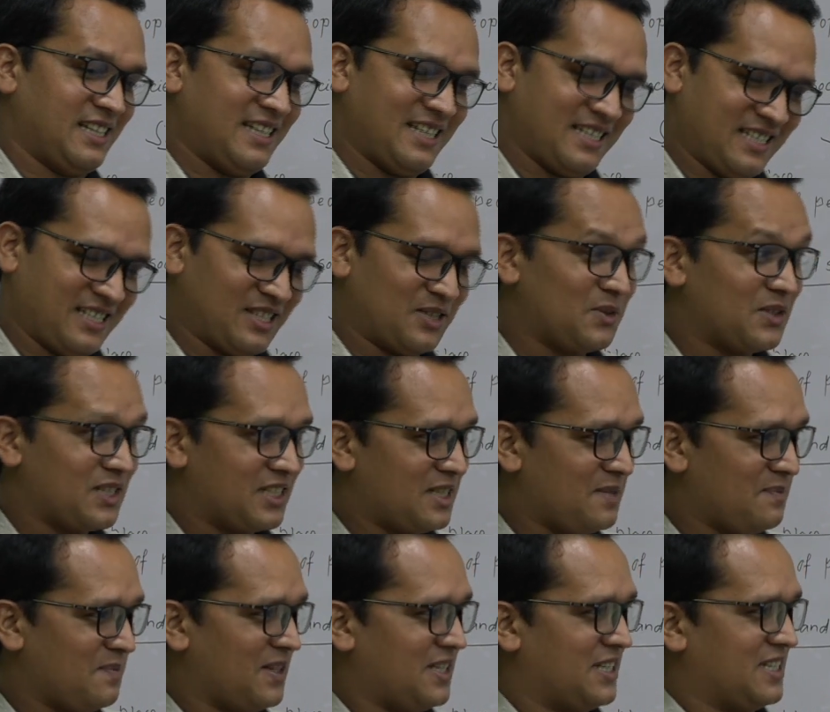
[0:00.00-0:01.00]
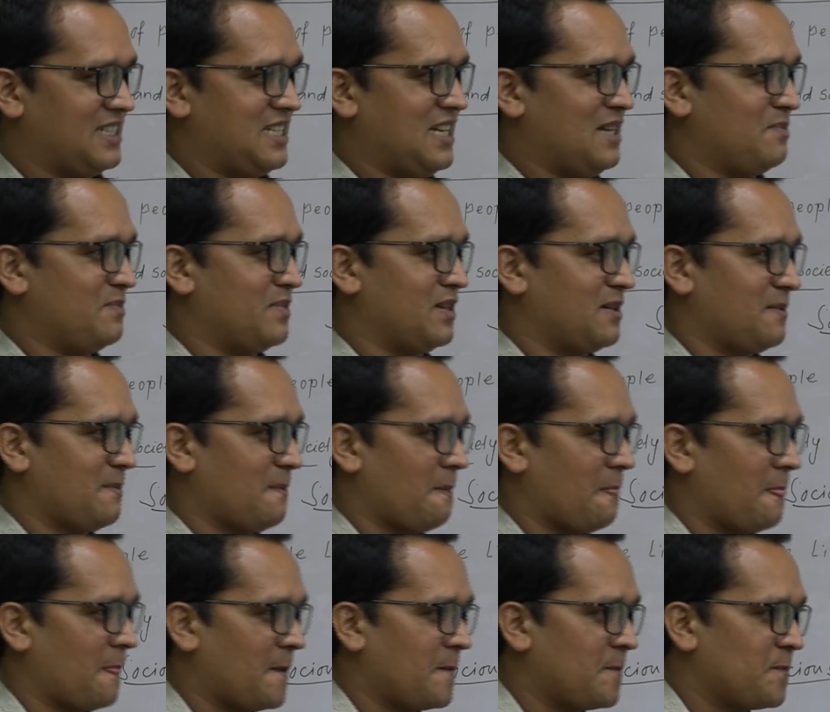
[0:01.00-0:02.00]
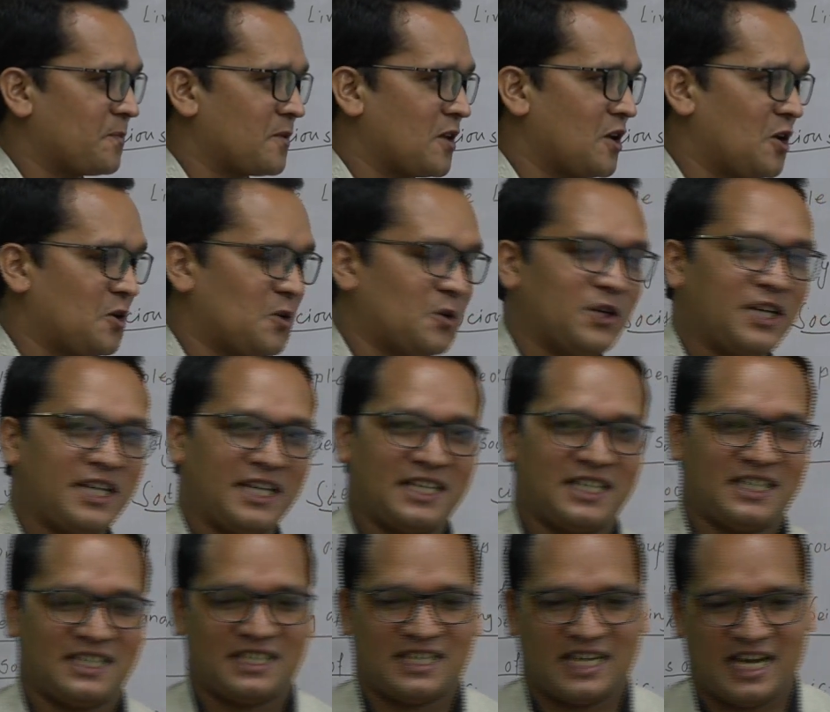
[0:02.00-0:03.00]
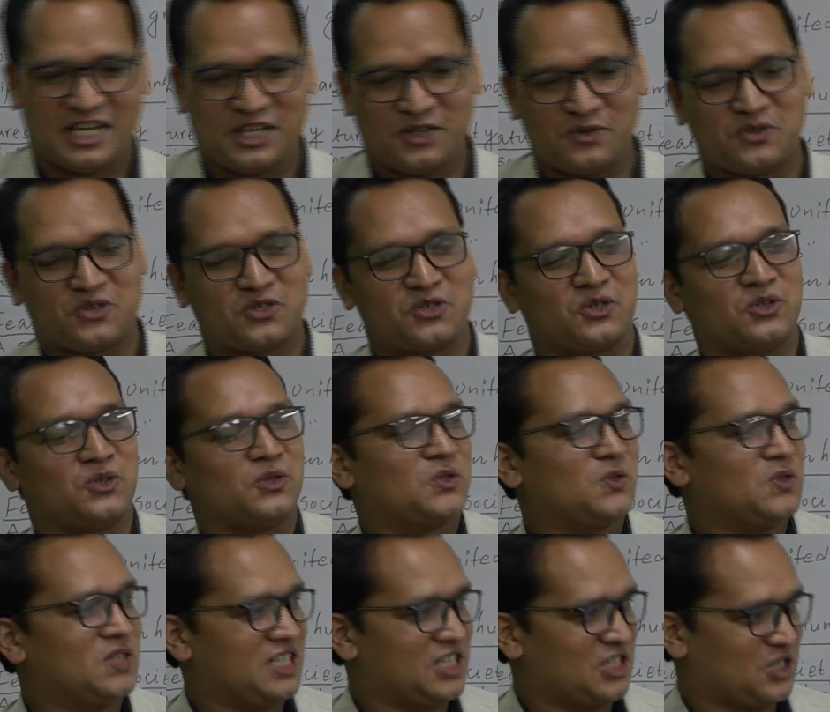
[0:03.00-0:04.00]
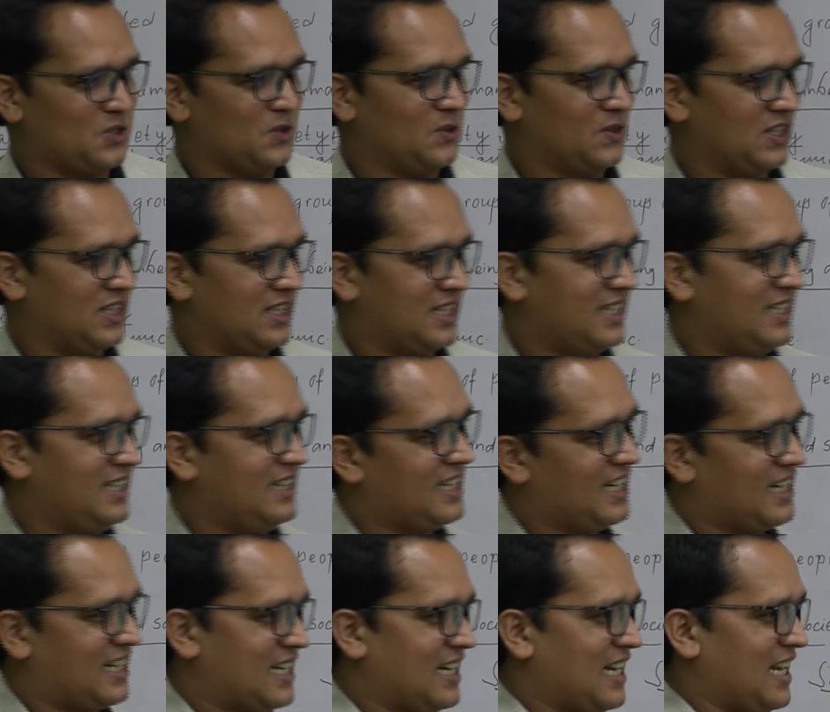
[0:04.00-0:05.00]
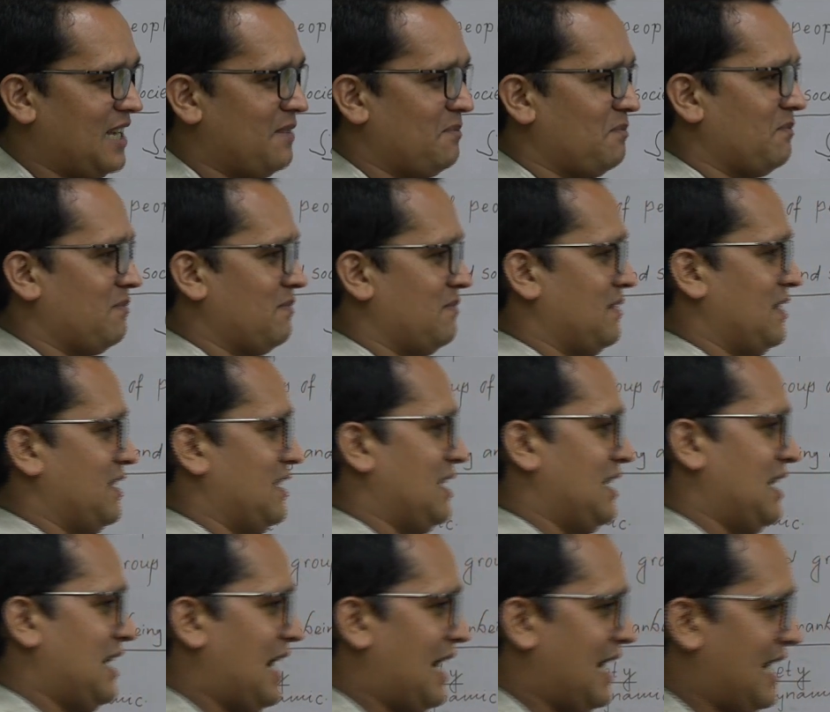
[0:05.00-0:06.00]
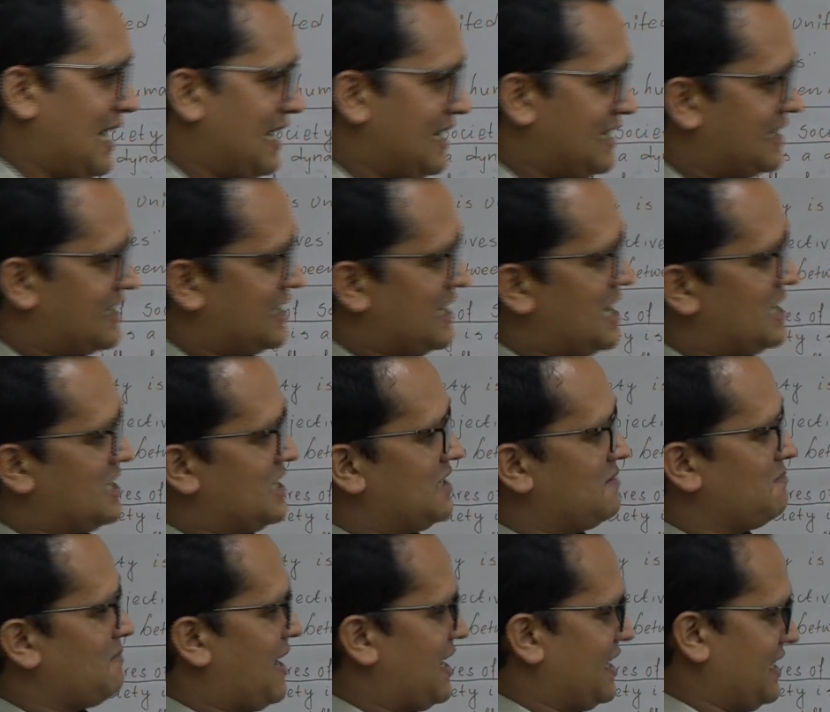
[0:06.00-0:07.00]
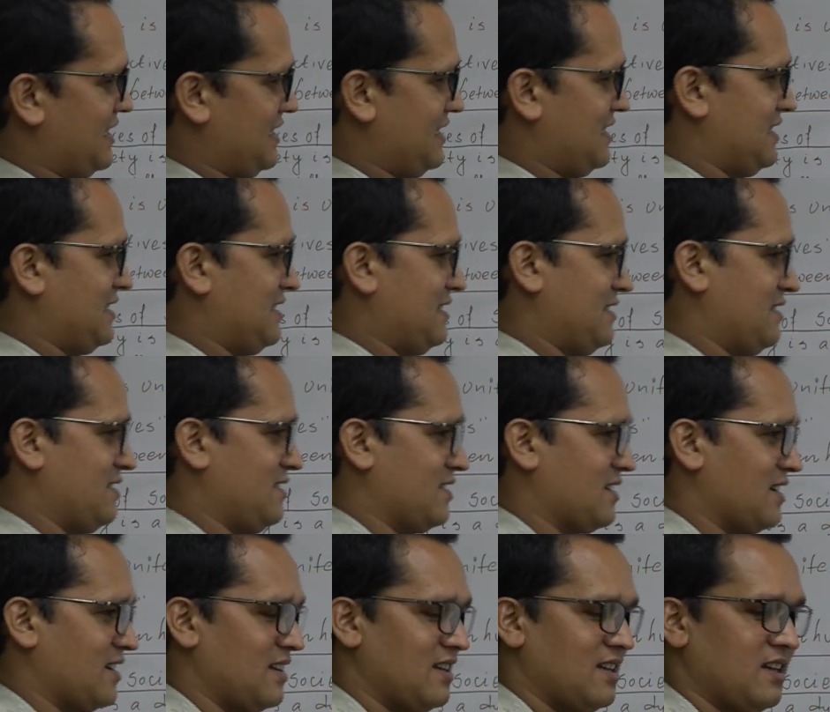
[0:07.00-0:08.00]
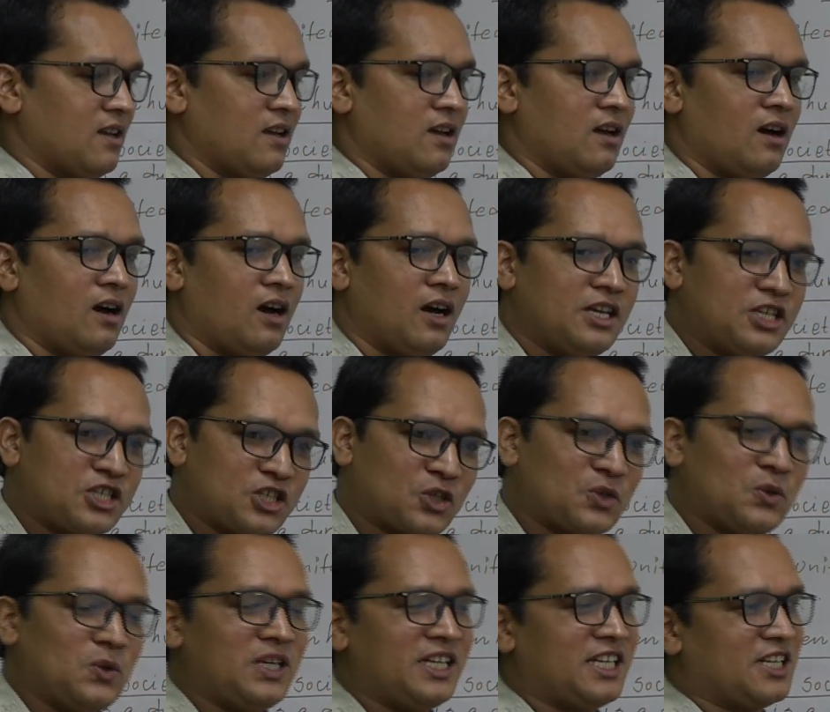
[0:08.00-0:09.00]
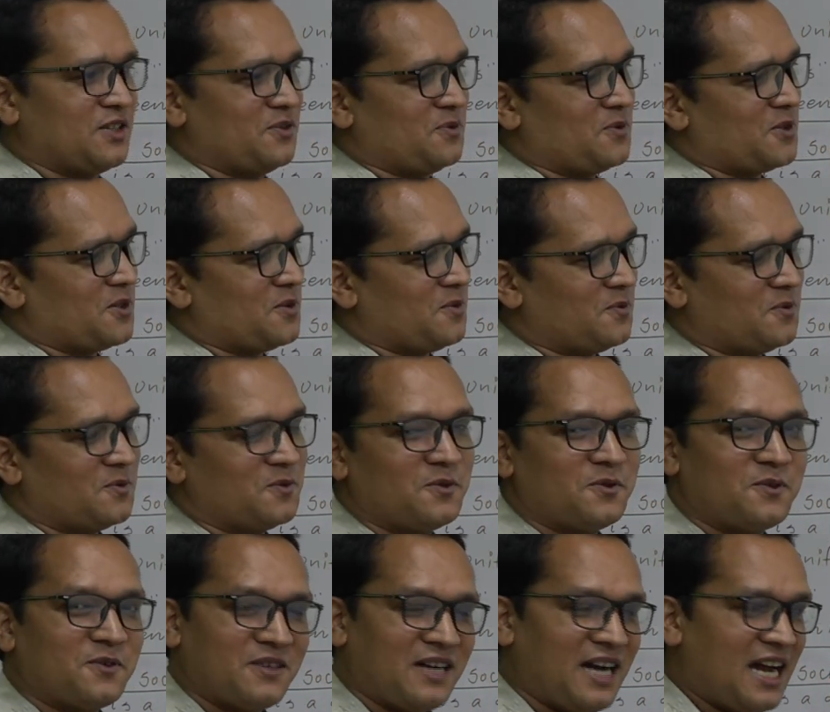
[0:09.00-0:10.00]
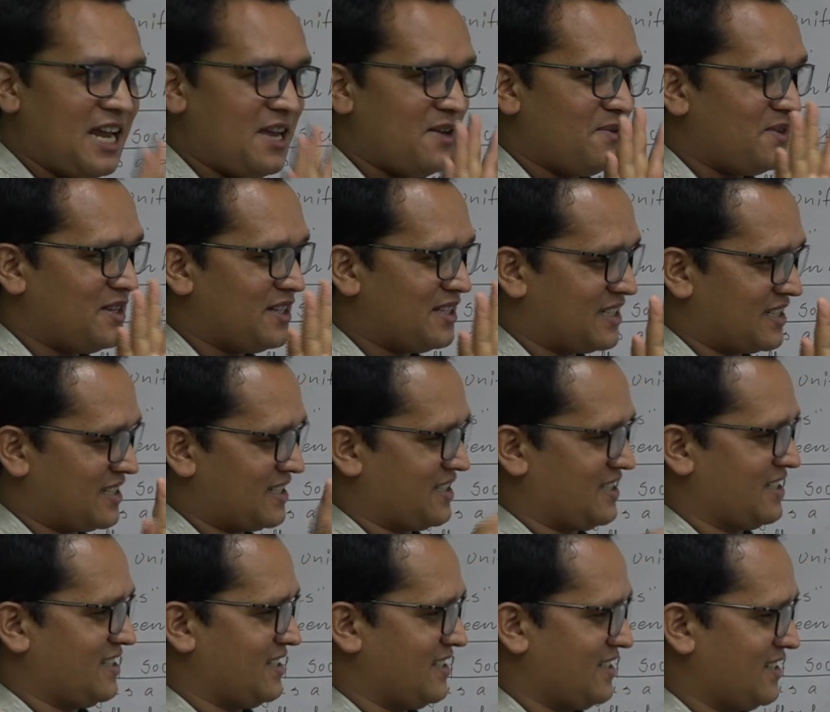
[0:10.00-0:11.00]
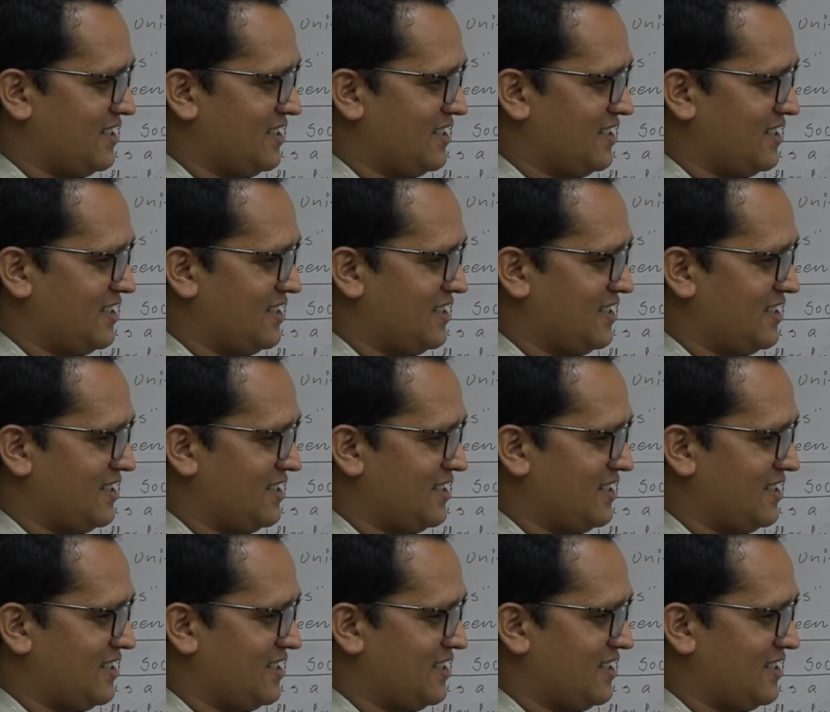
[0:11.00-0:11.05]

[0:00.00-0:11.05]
Yes, one simple example. When I used to go to the school, in that time I had started my schooling from 5 years.